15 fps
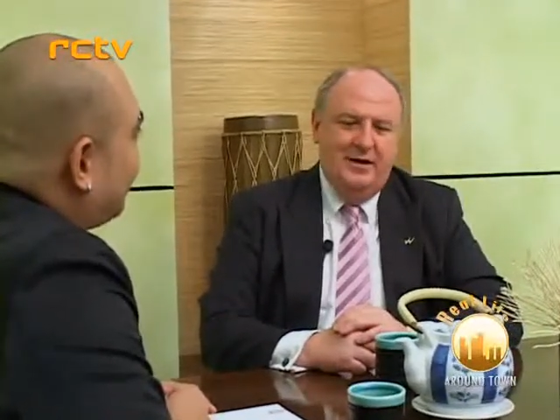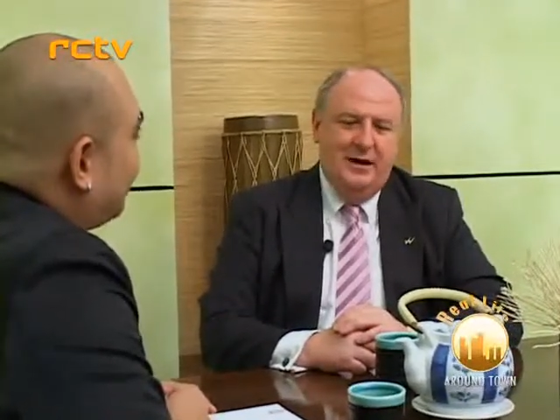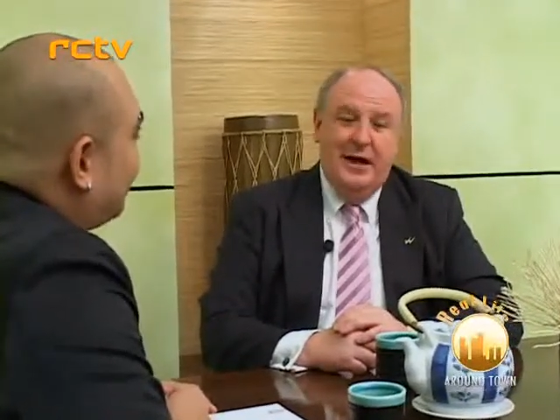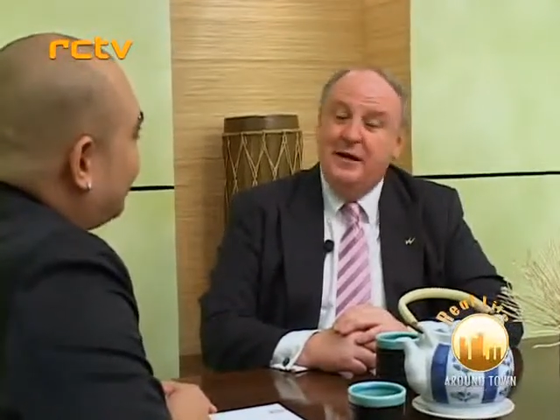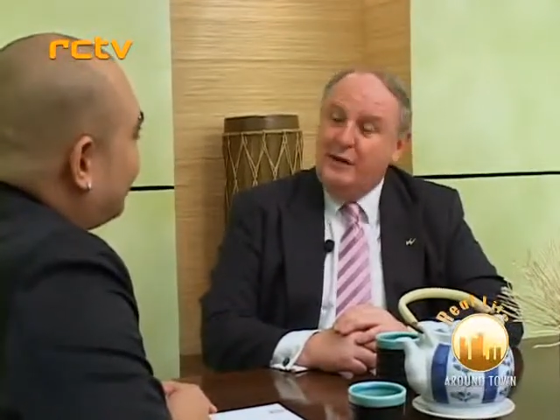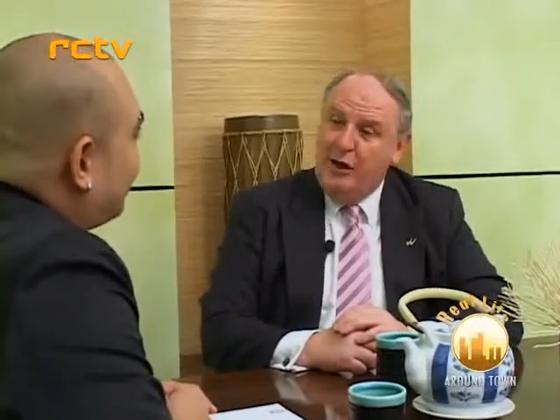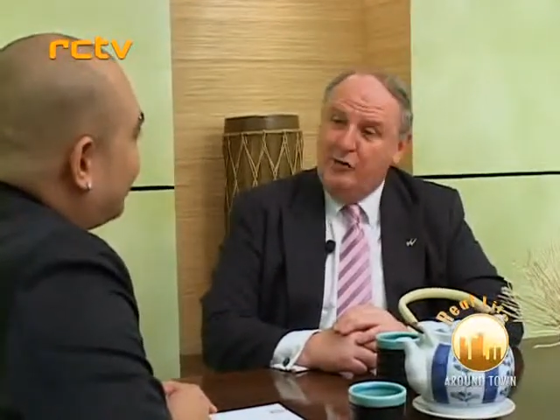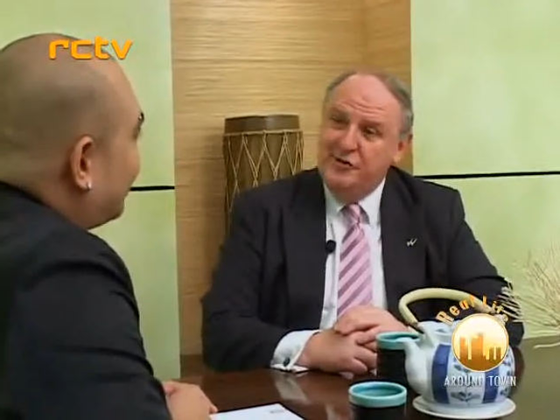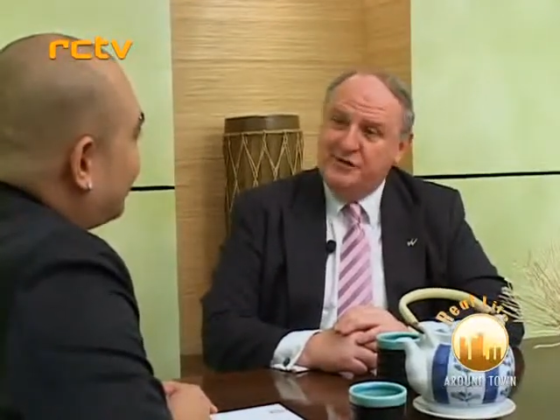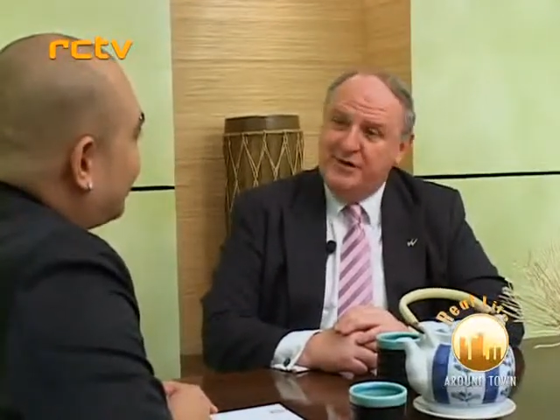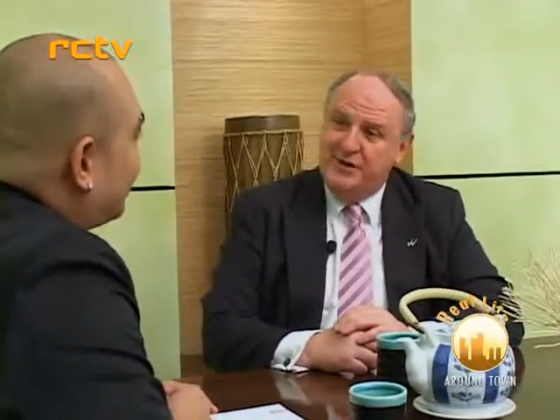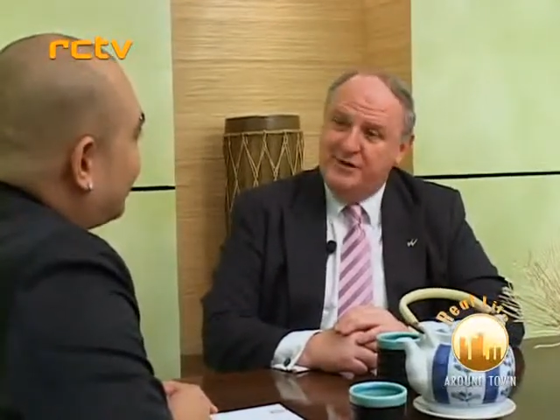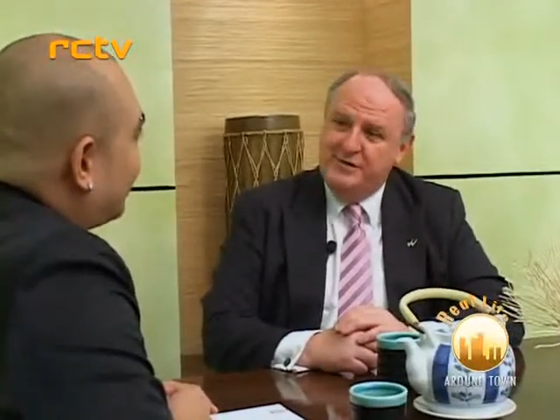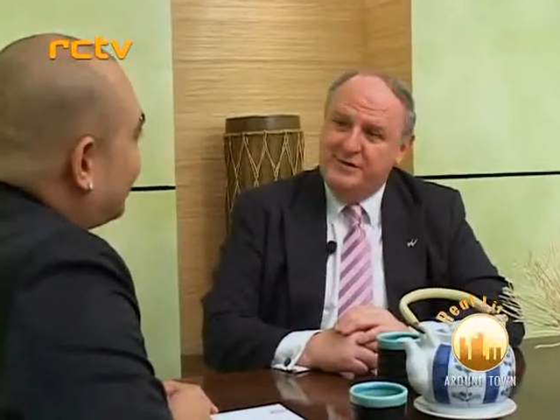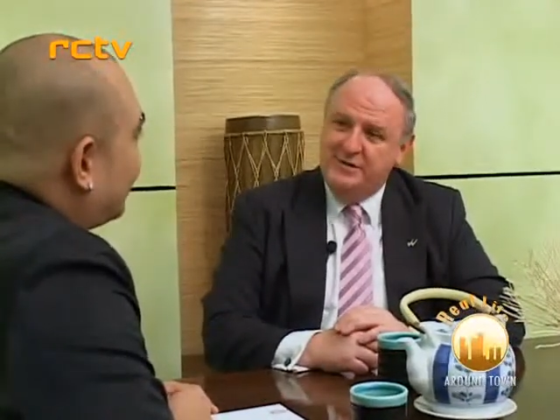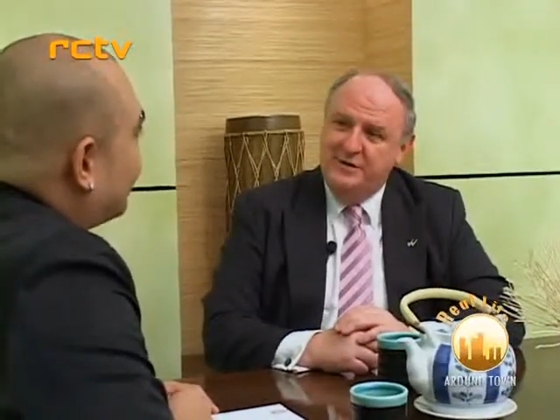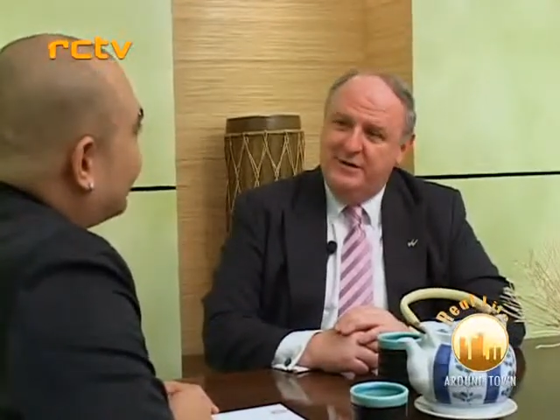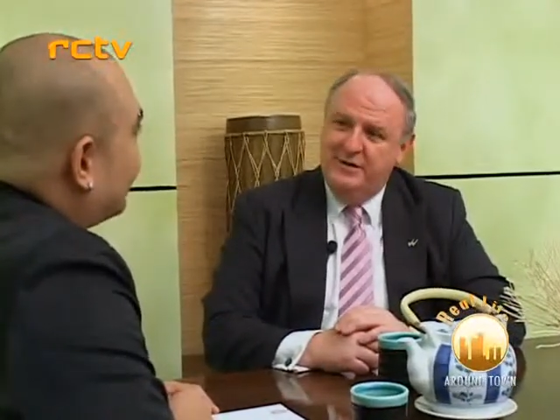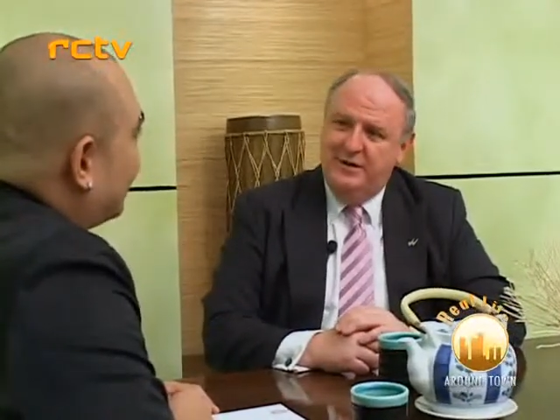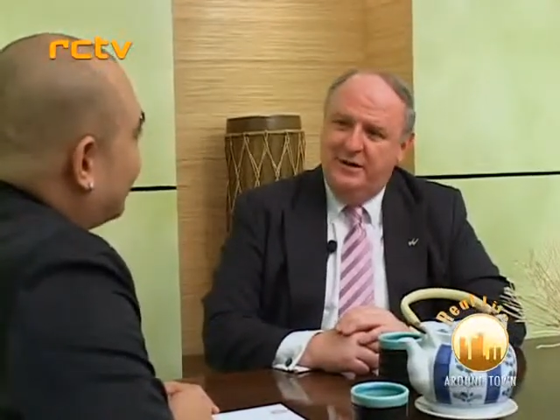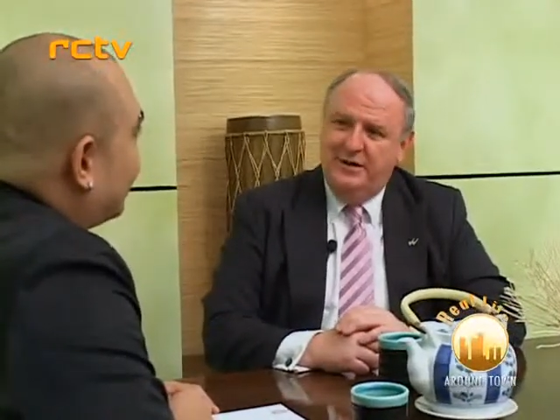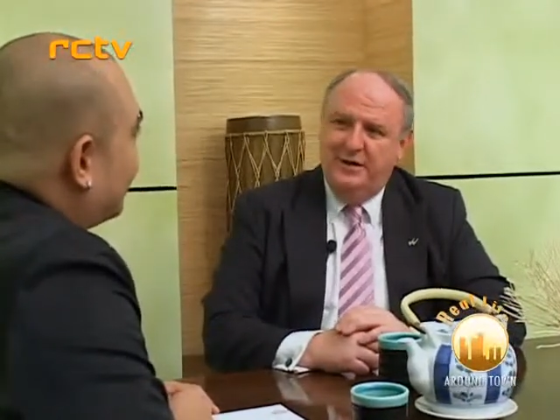allows us
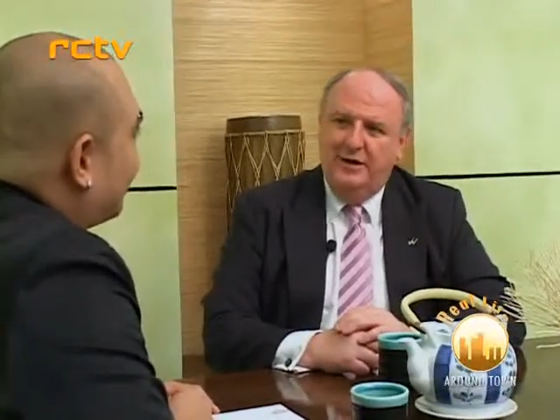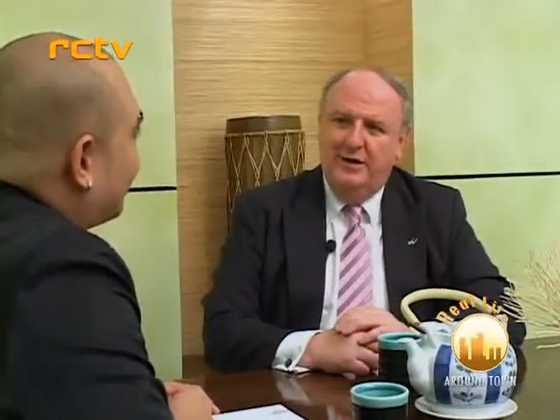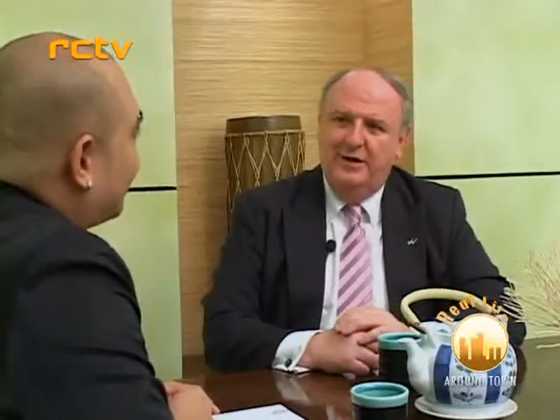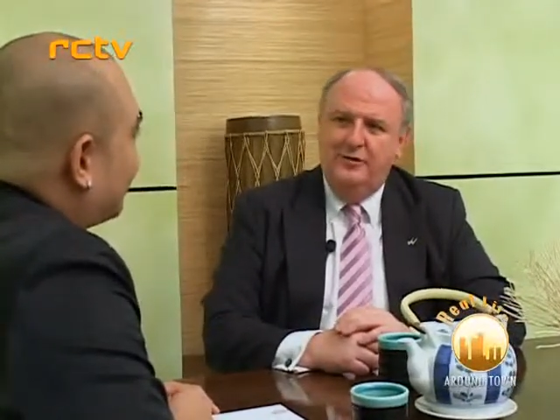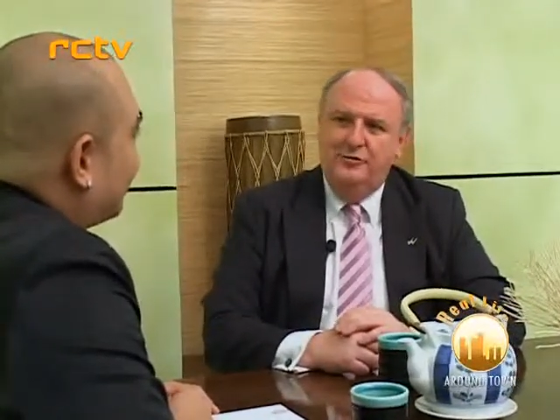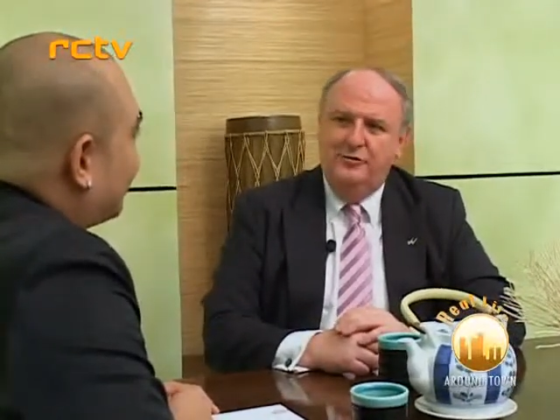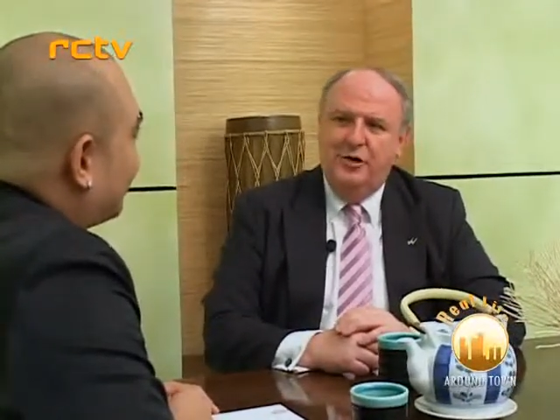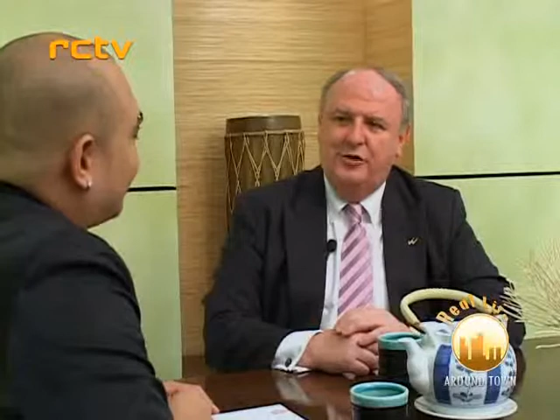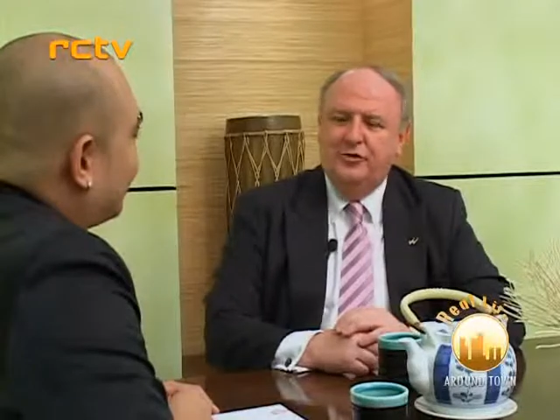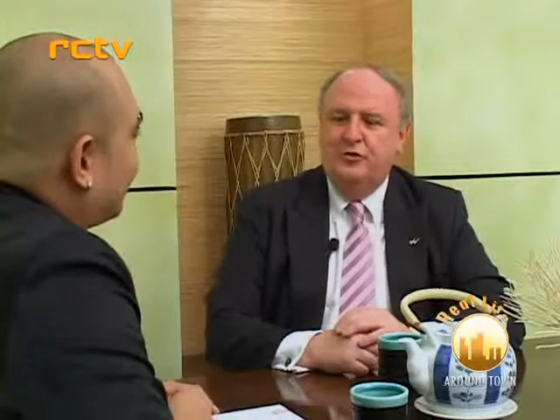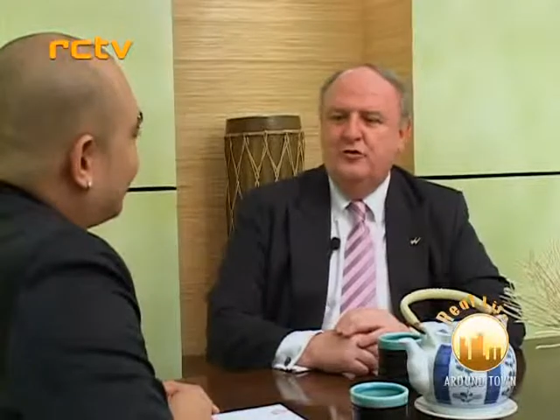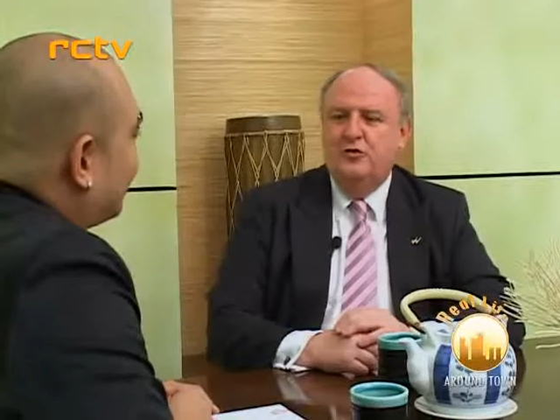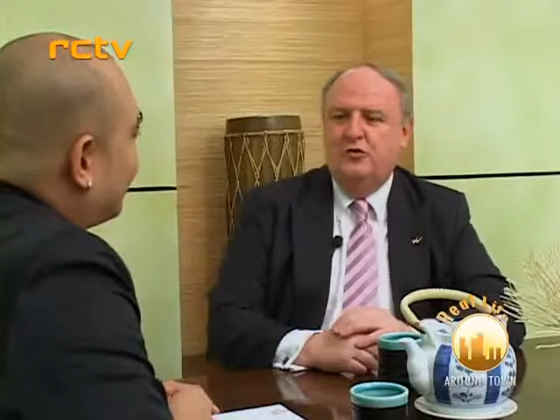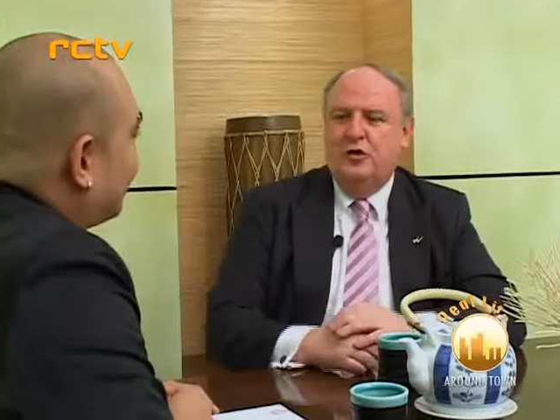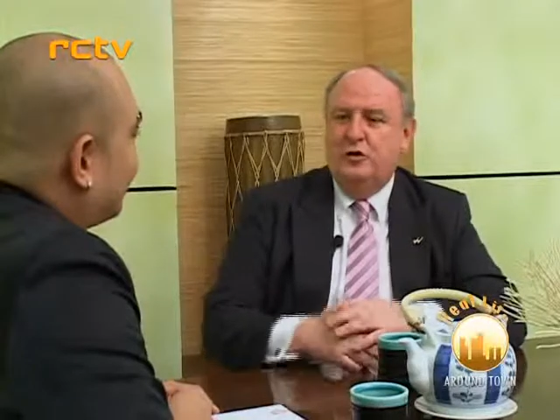not to